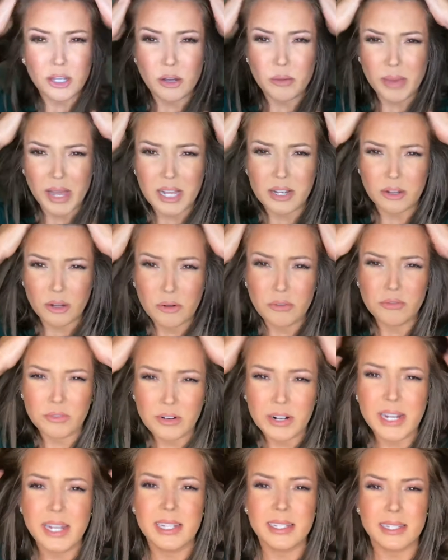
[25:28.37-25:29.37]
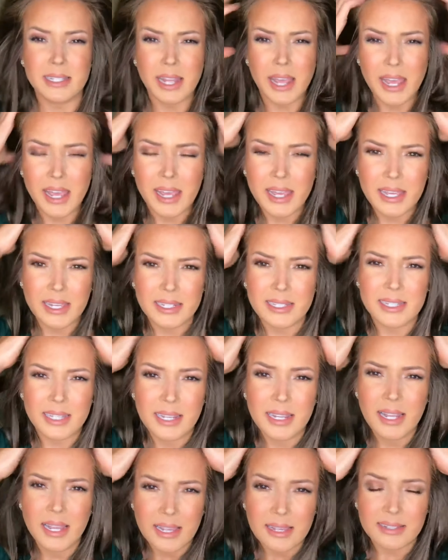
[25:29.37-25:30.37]
back over it and
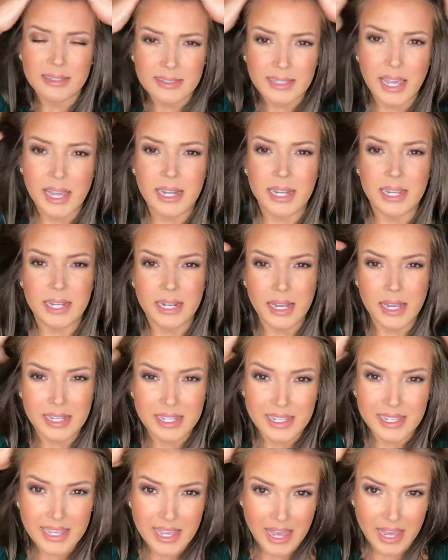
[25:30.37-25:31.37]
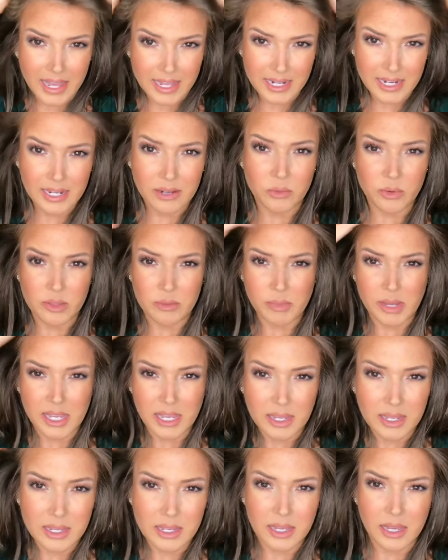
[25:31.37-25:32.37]
set it again with
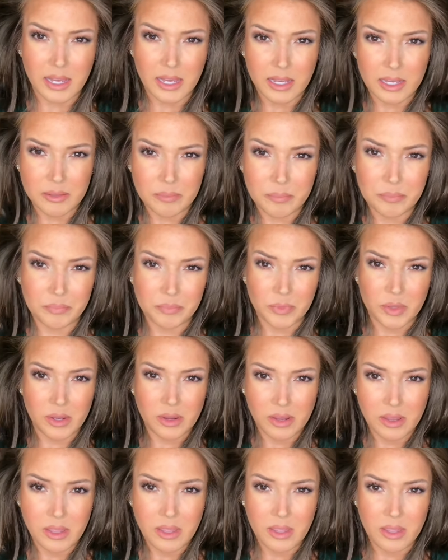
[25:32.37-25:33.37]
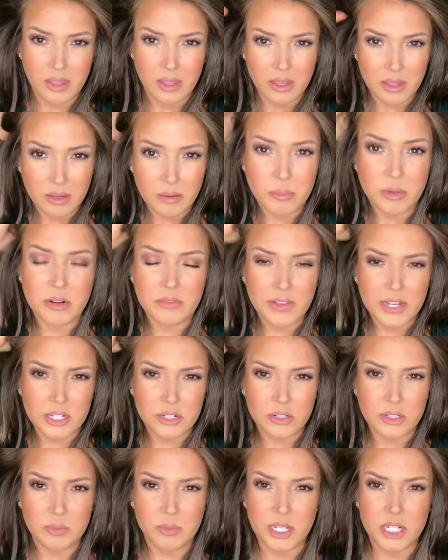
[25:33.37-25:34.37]
my Perfector
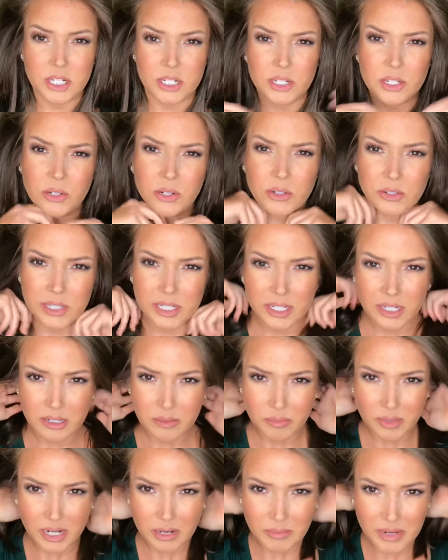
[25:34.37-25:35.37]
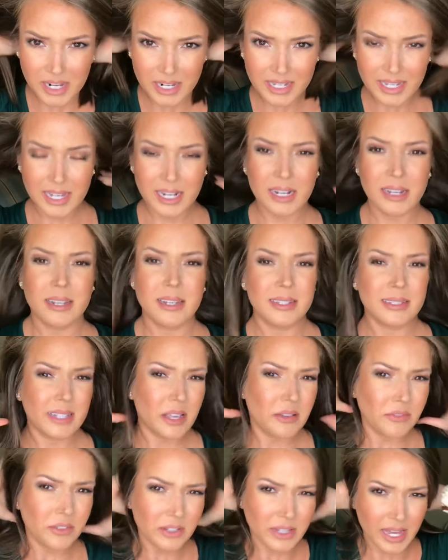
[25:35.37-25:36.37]
sponge, I totally could, but I'm not gonna, because I
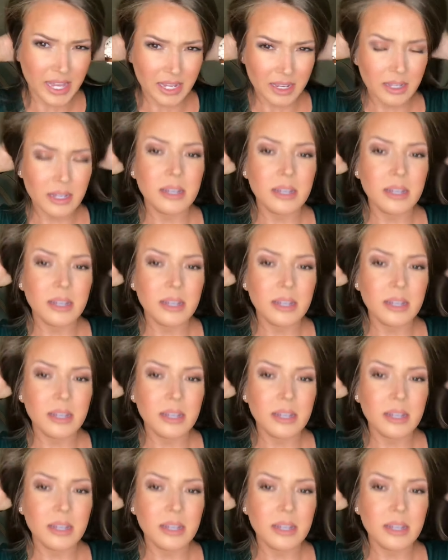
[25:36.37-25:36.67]
feel like